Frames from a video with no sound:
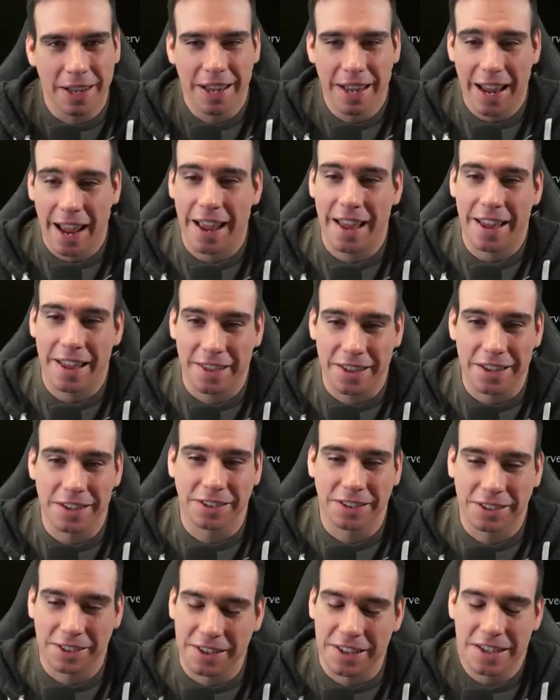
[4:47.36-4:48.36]
And
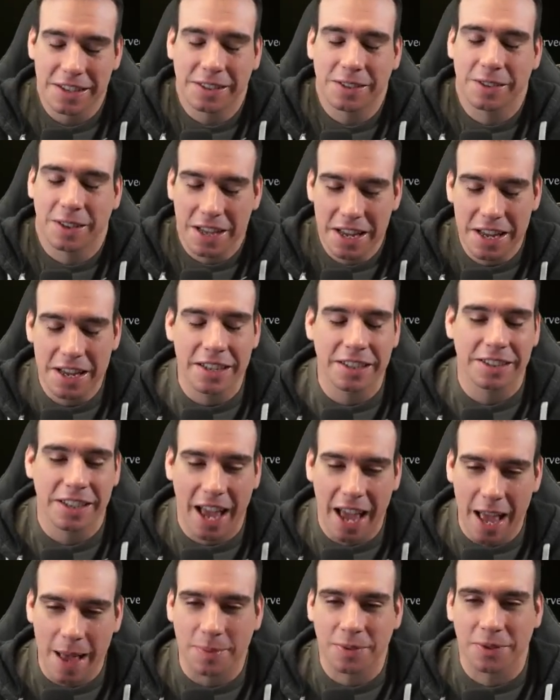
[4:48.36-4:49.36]
this league is
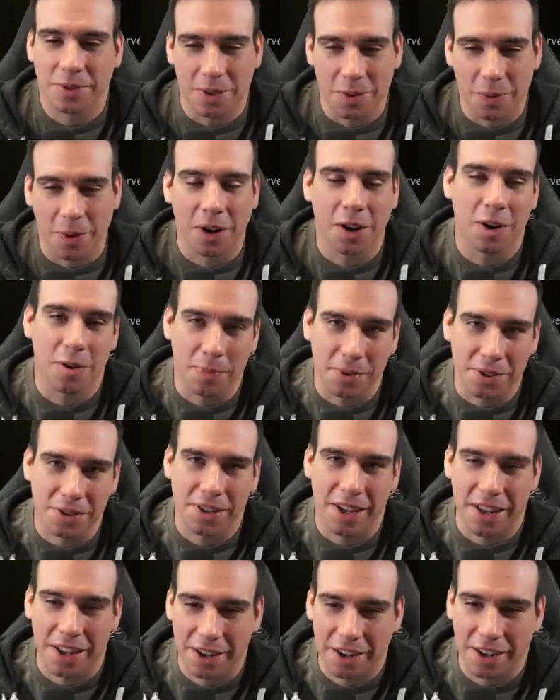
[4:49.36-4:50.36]
absolutely
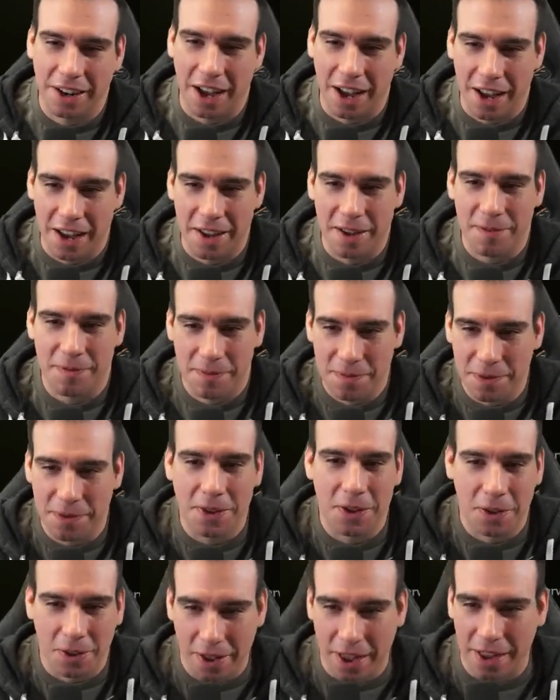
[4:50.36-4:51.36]
100%. I
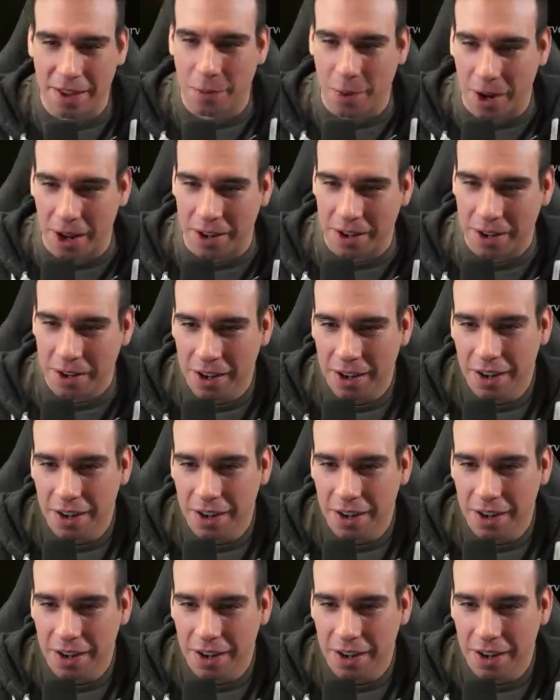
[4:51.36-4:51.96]
feel that way.